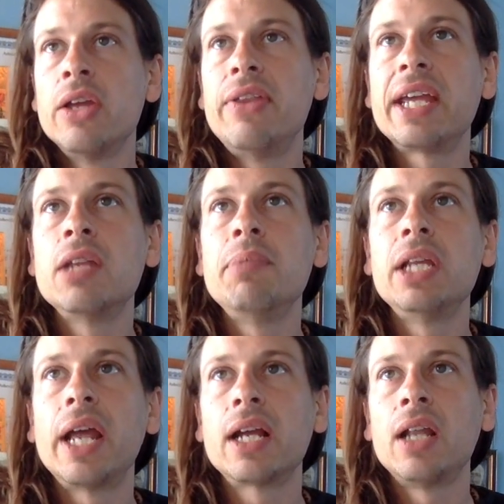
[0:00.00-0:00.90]
they can
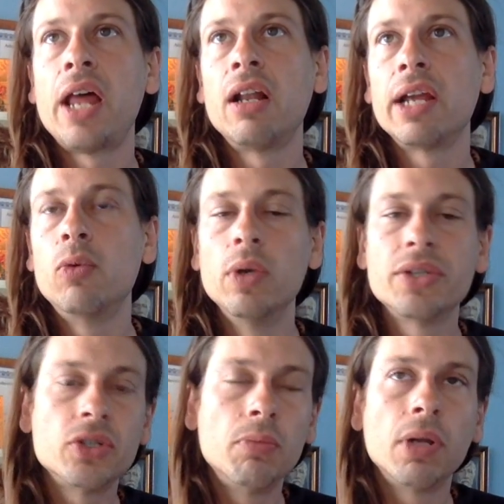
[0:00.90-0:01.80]
be like a lot of like
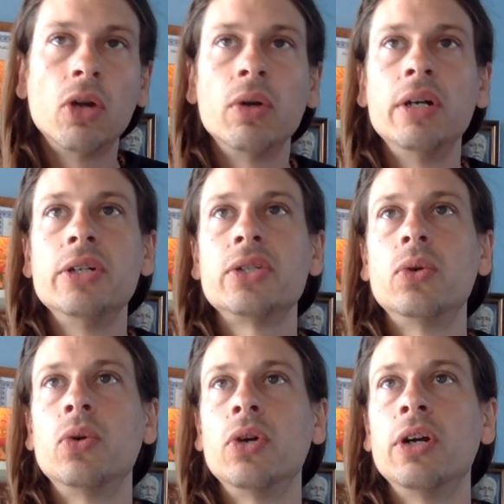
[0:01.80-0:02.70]
whistleblowers
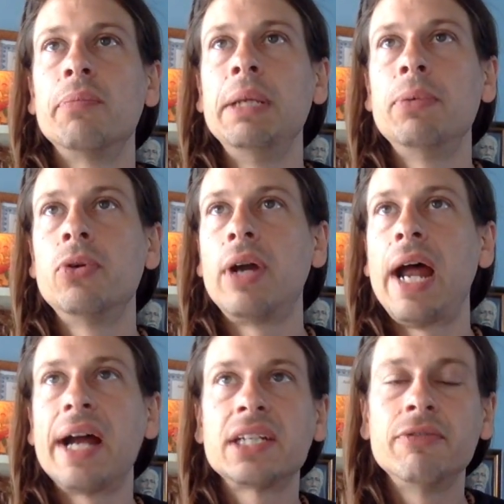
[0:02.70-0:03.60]
or people who are
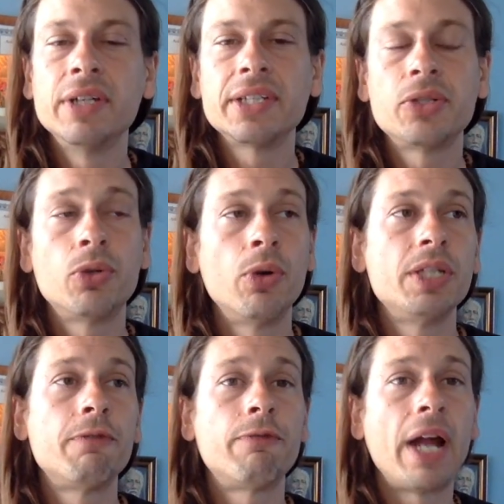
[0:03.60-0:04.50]
activists who are
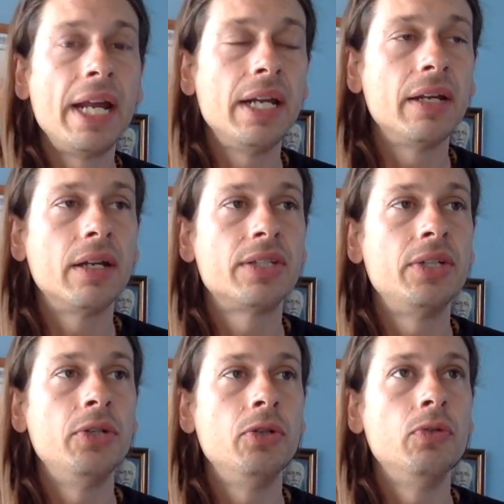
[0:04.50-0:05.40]
always fighting
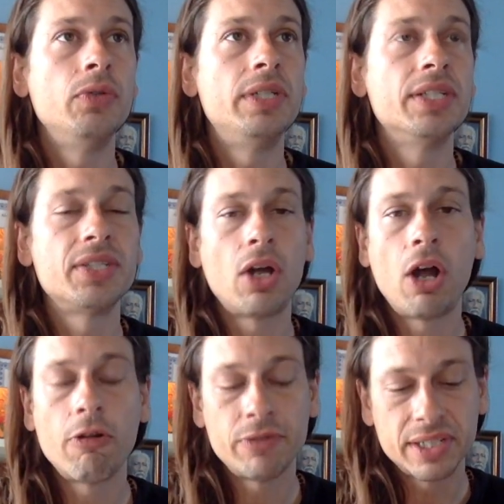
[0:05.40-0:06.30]
to
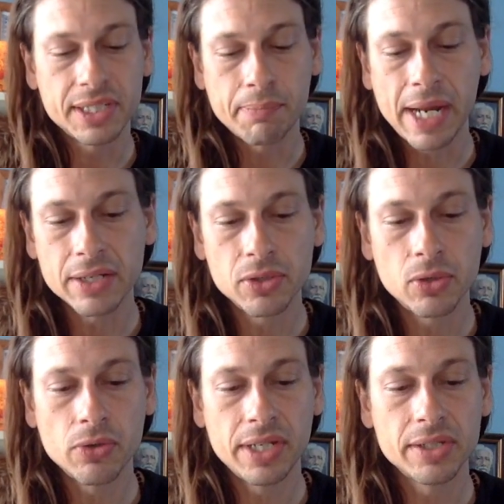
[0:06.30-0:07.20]
dissolve and
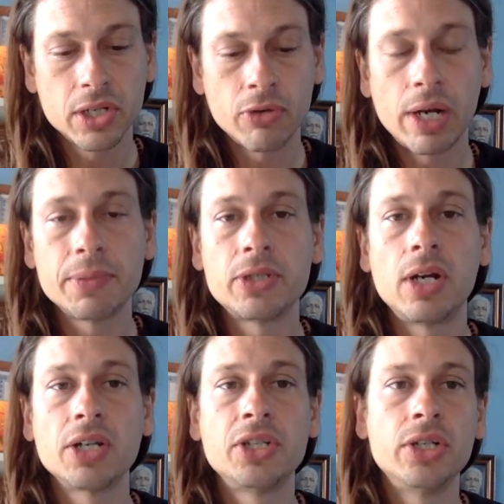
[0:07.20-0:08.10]
dismantle these corrupt
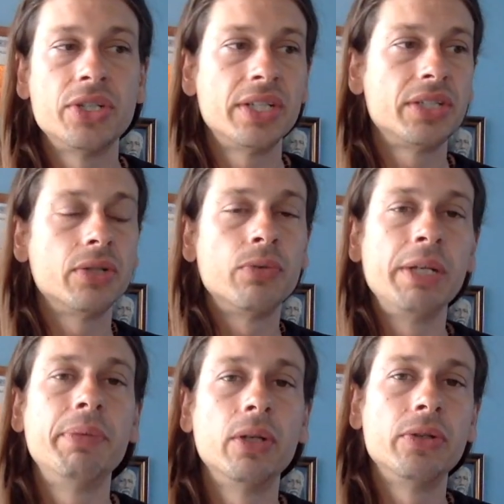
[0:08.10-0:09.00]
structures and to
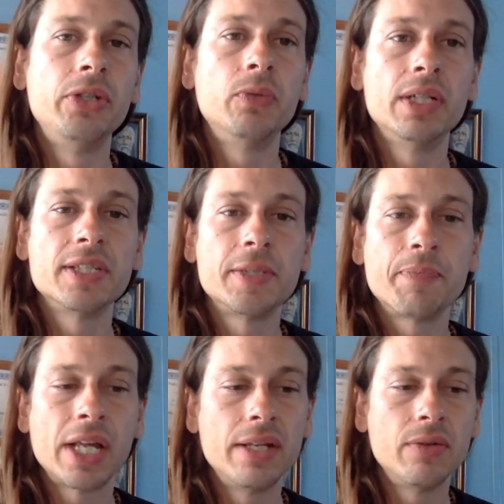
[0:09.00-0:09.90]
rebuild new ones.
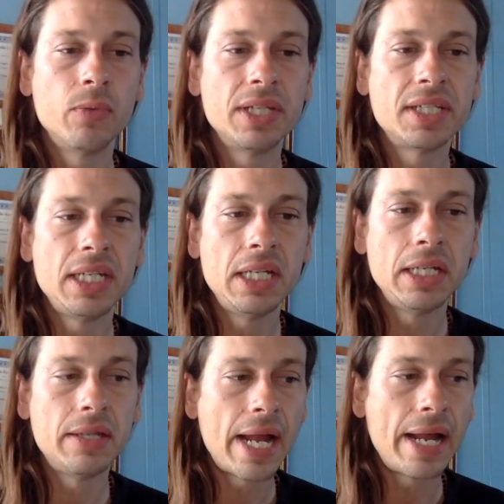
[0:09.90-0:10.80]
And we see
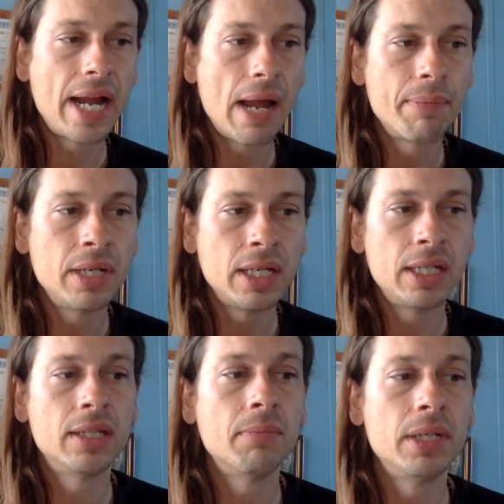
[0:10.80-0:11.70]
that happening
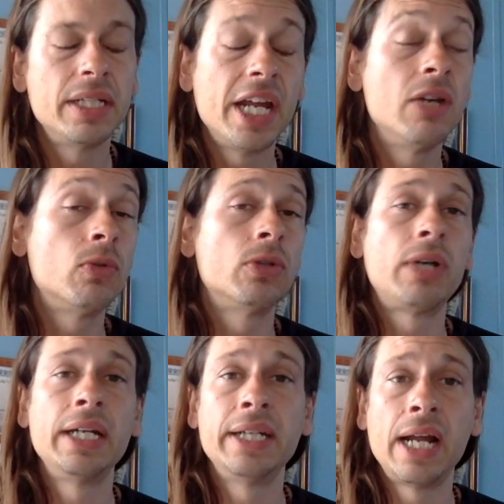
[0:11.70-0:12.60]
in the mundane world
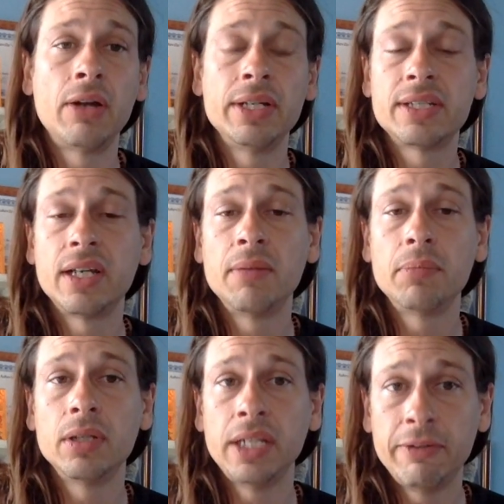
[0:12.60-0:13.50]
right now. It's
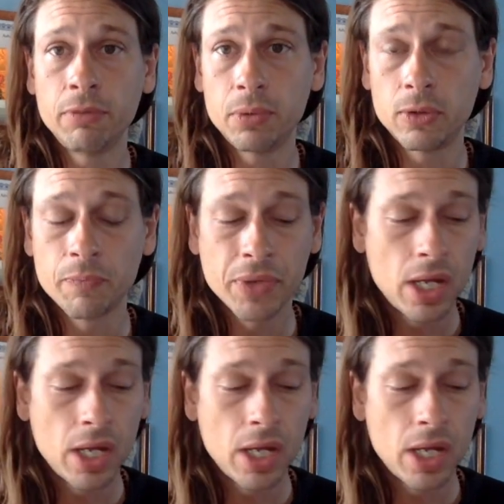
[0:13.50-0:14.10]
unbelievable